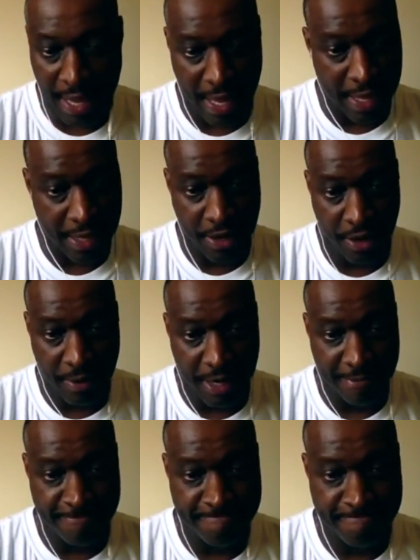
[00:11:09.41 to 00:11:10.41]
And you know
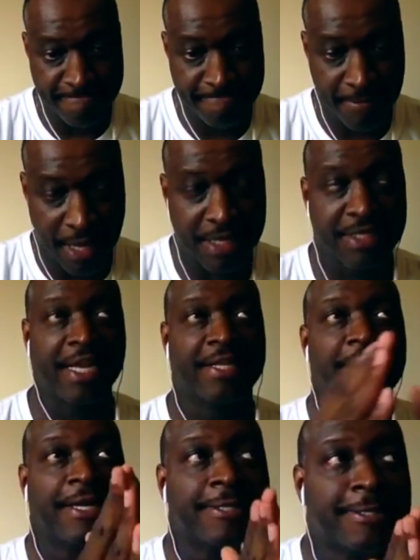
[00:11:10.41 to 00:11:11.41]
what? It's like
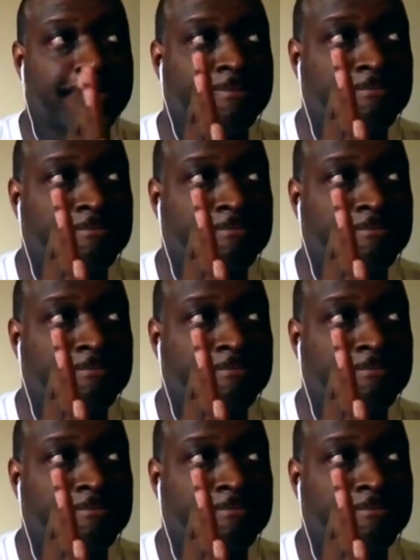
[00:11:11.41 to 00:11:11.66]
this.